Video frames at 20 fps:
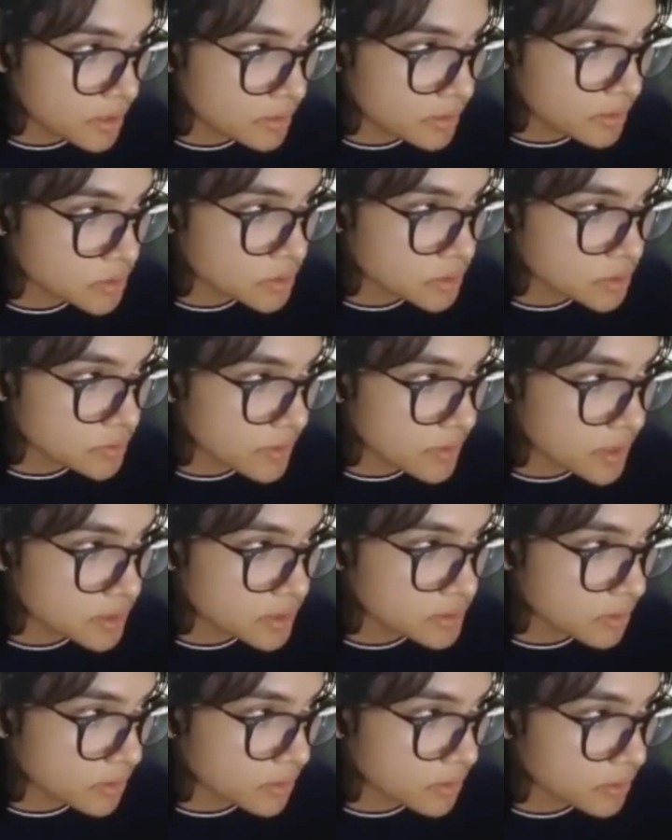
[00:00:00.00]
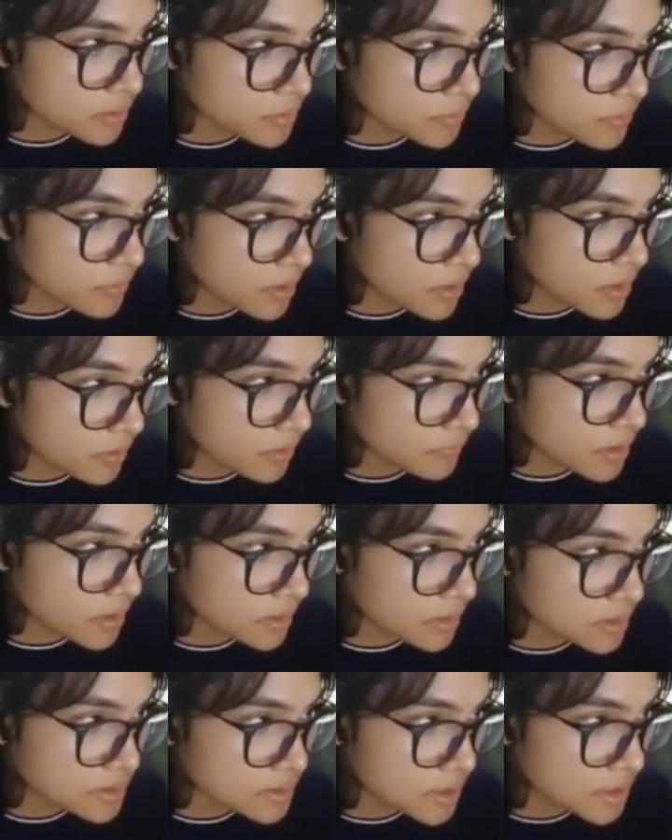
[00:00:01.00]
which makes our new LVR
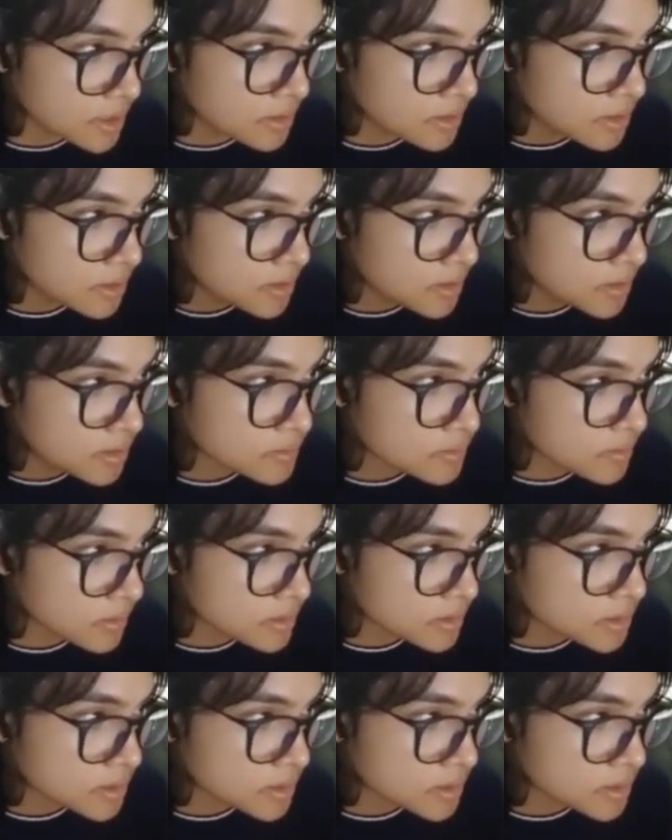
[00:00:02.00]
nasat. So it's